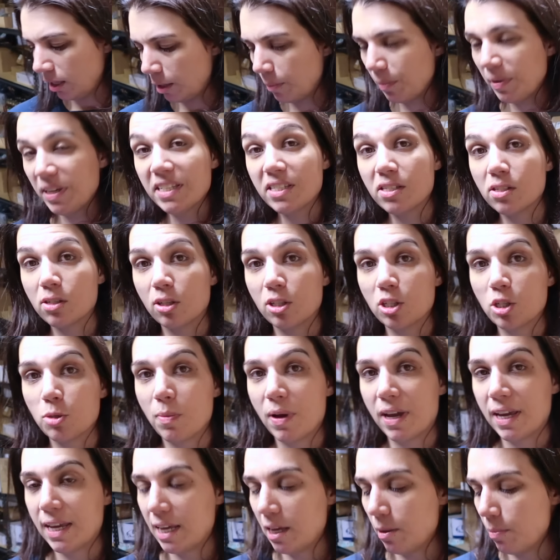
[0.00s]
Let me search
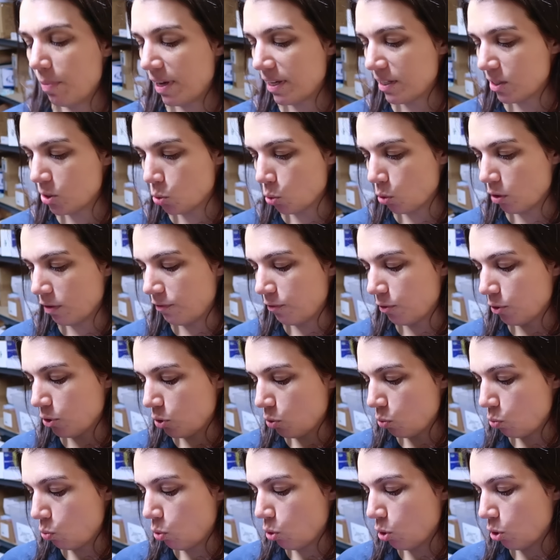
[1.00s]
my eBay store for
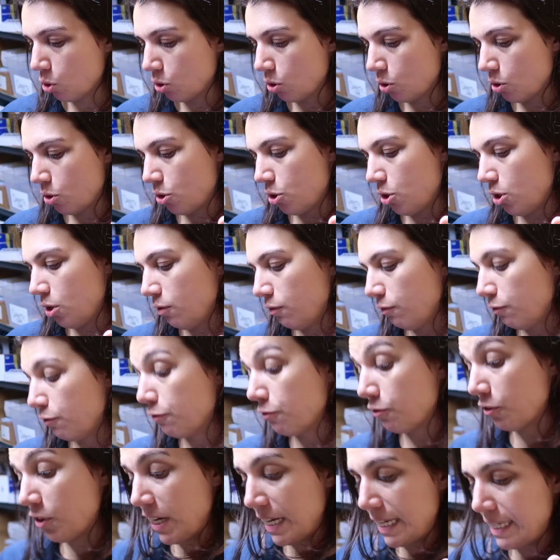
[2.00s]
the word
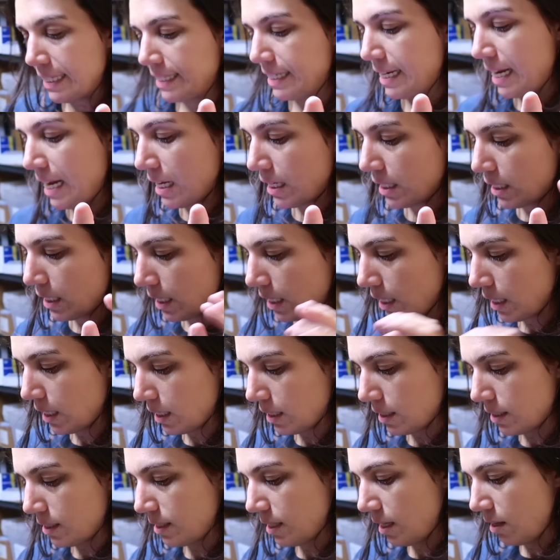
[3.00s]
freestanding
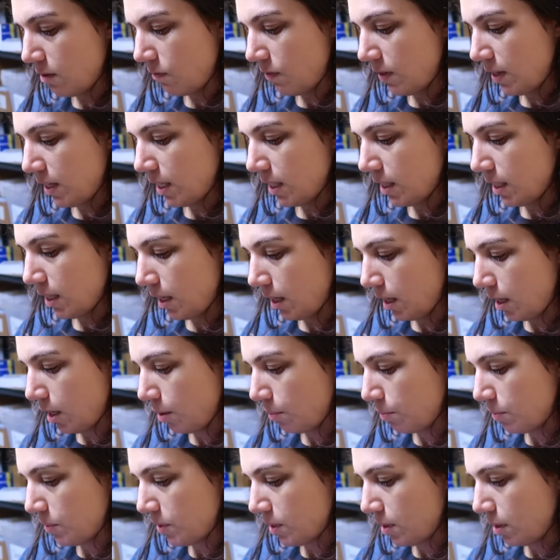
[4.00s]
and see if anything
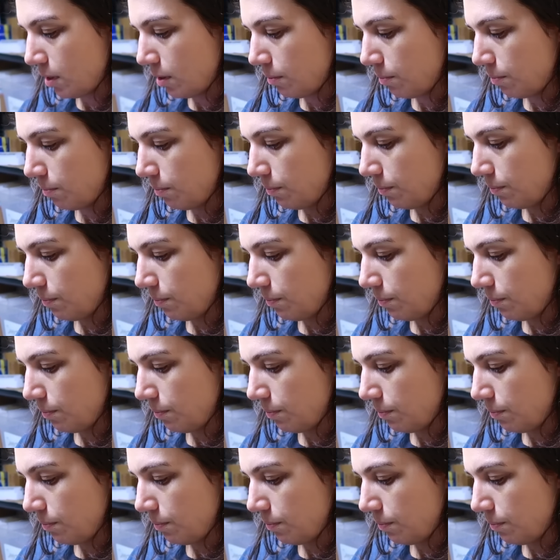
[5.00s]
comes up.